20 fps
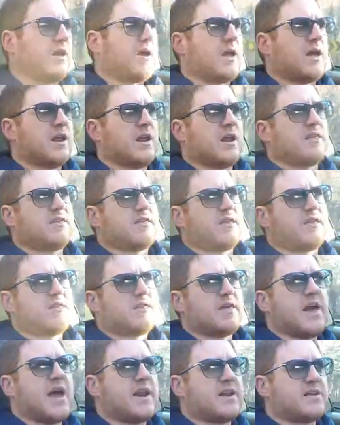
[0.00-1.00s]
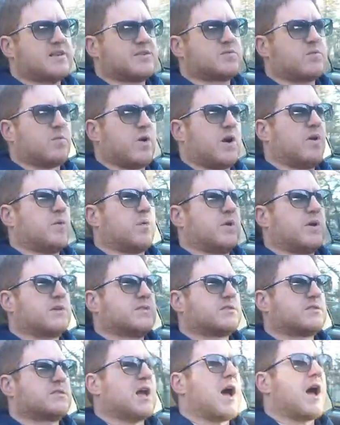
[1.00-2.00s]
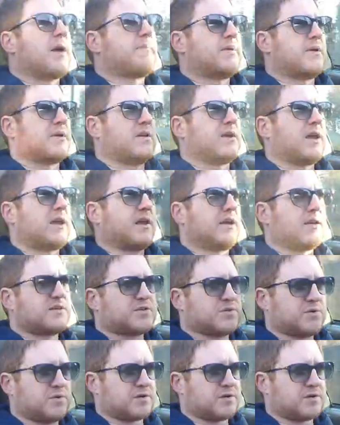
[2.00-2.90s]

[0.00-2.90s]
And I think that is where we stop and get to